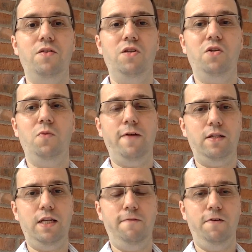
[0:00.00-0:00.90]
So
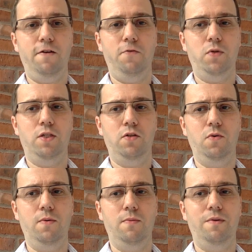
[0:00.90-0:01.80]
without any further
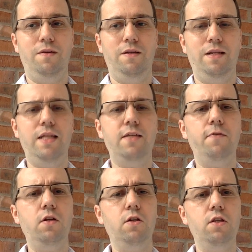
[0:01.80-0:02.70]
ado, let's
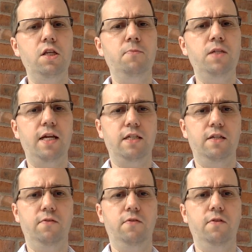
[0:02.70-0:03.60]
have a look at the
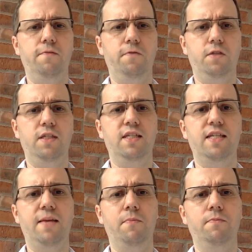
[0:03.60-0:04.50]
objectives for this
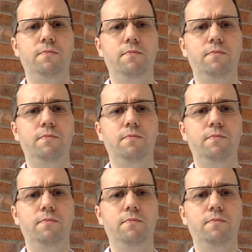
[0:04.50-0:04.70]
exam.